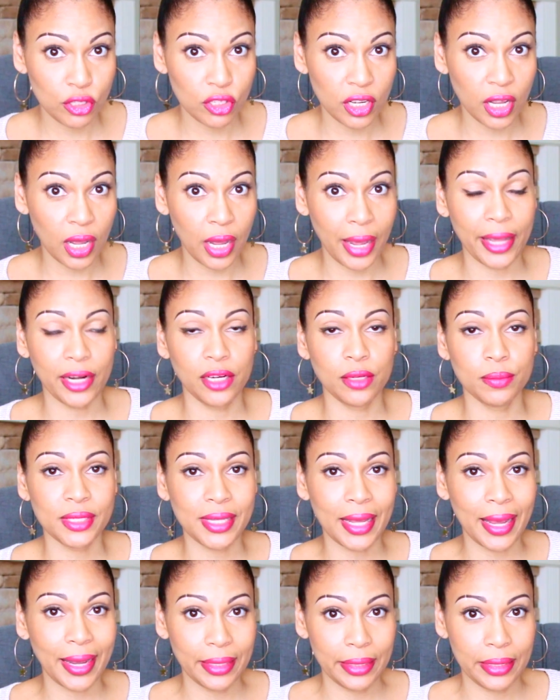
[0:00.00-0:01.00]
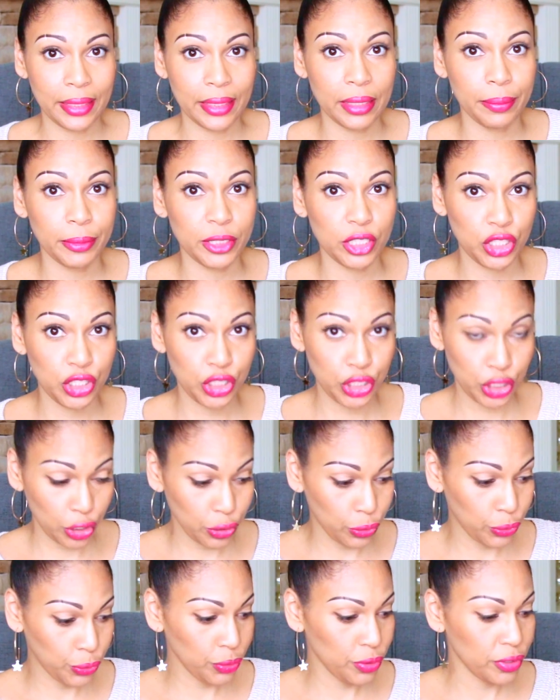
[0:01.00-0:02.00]
of the items I did
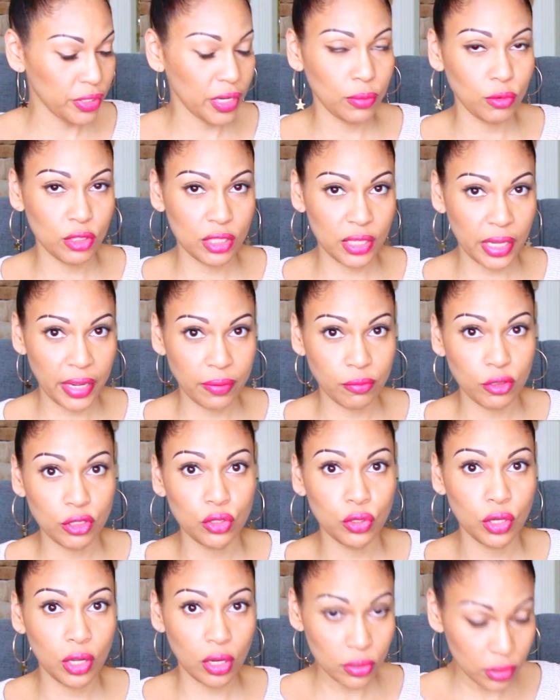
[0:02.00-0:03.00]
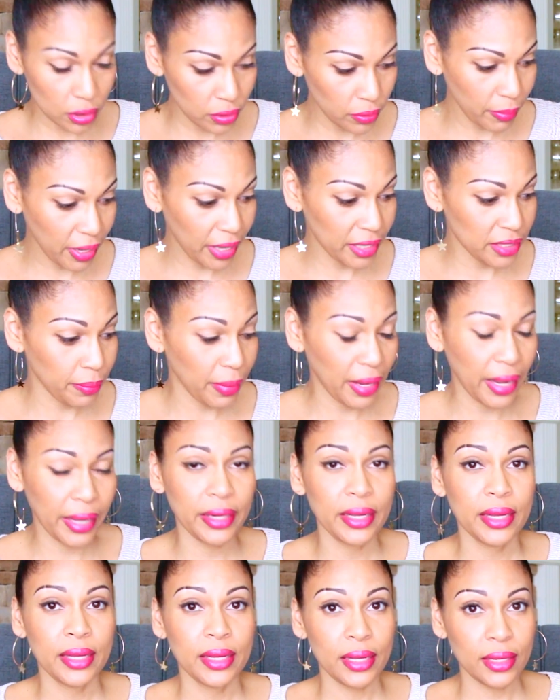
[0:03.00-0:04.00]
choose. I was able to customize mine,
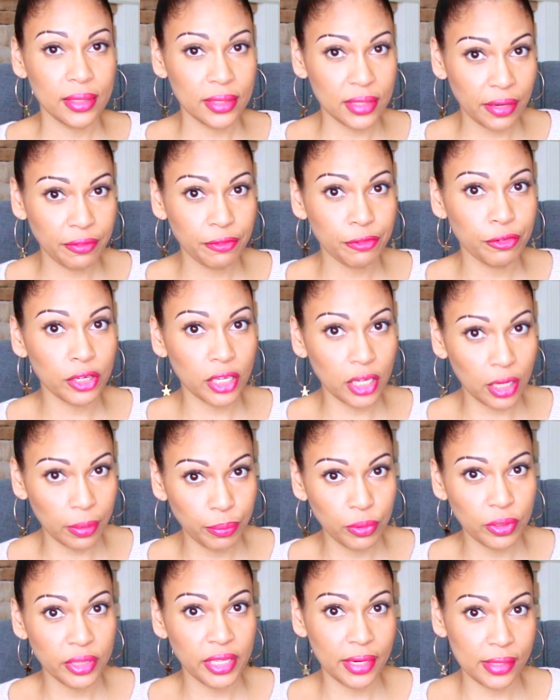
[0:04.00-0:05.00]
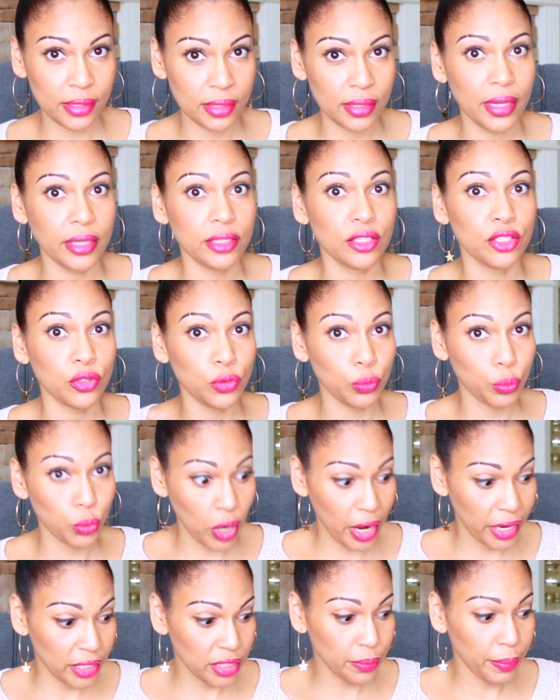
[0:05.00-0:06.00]
except for a couple that I said to
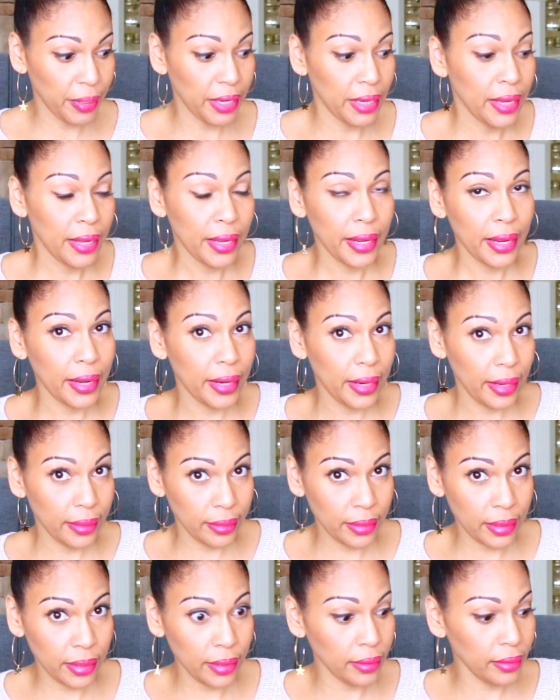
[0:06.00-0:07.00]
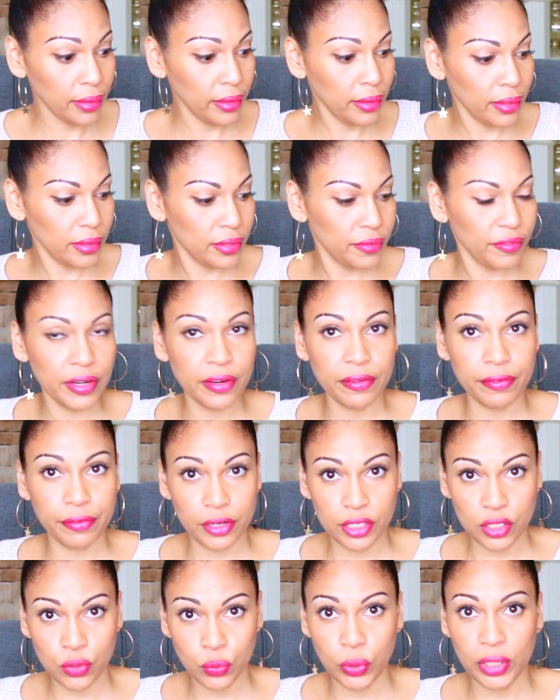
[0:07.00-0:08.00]
surprise me. And I think this very
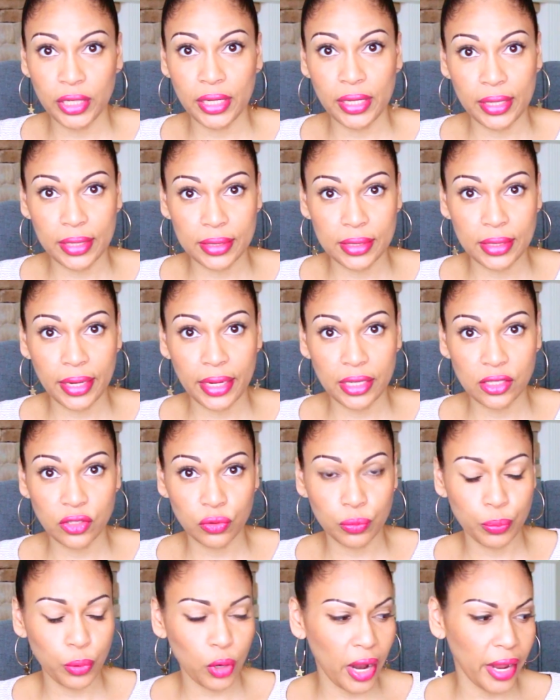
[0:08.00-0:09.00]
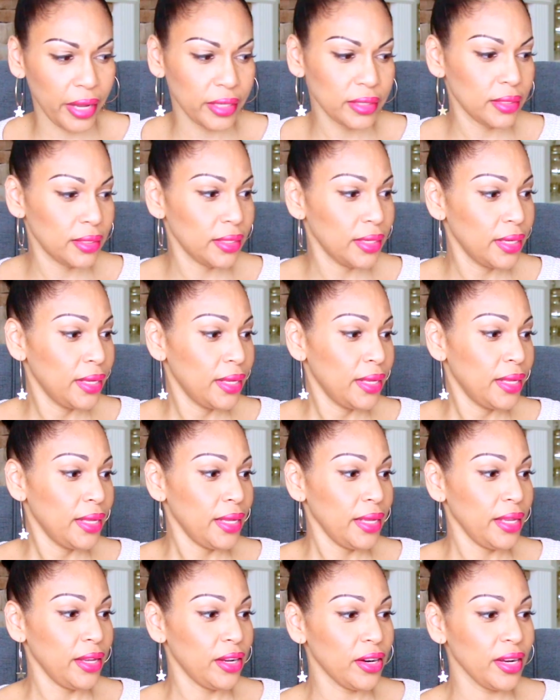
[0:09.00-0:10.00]
first one is a surprise.
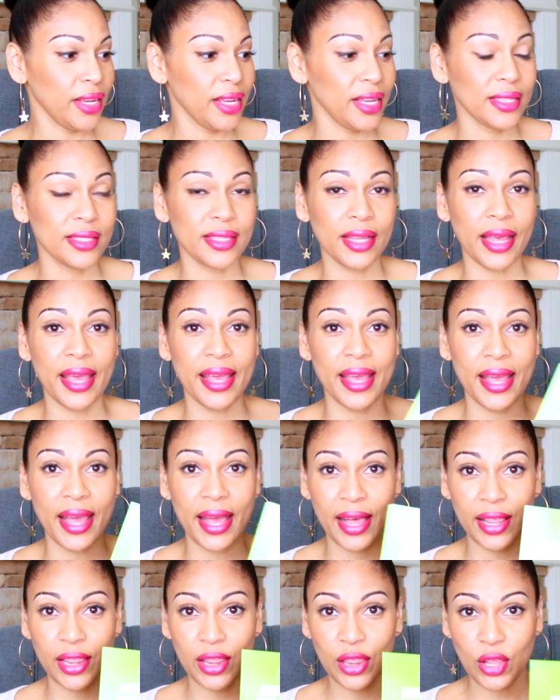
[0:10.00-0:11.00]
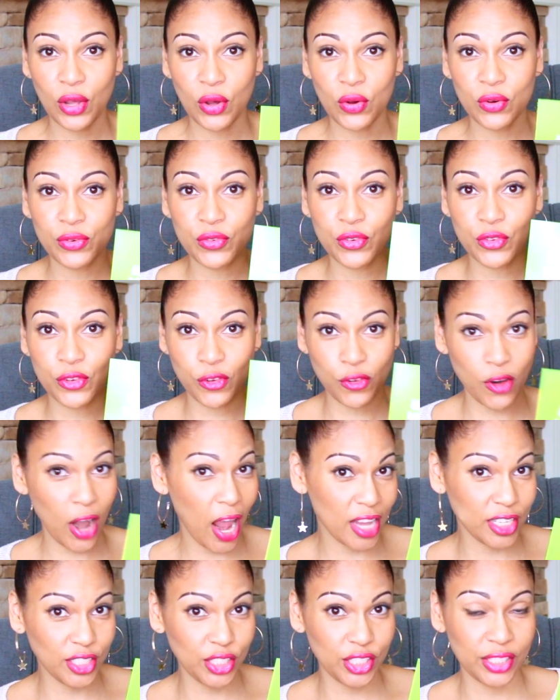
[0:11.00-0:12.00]
Here is a
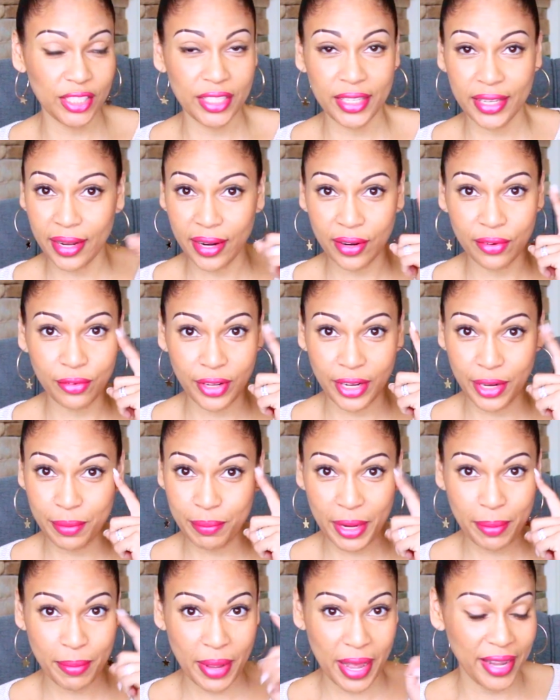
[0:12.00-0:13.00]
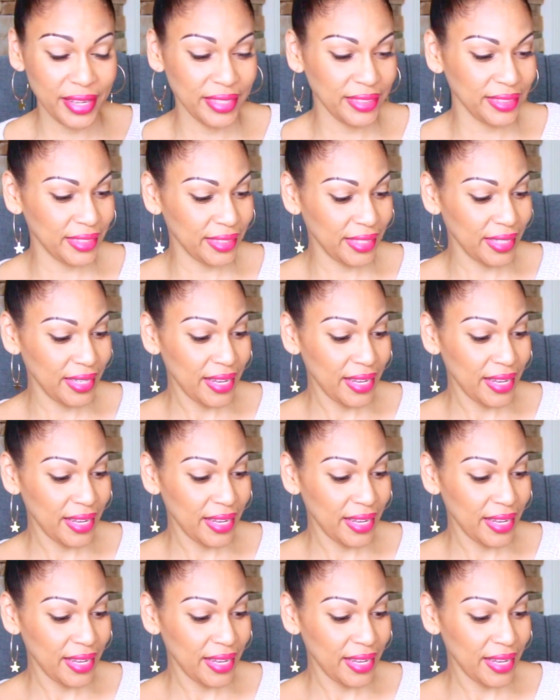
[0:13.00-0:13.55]
HelloFresh. They are reading my mind.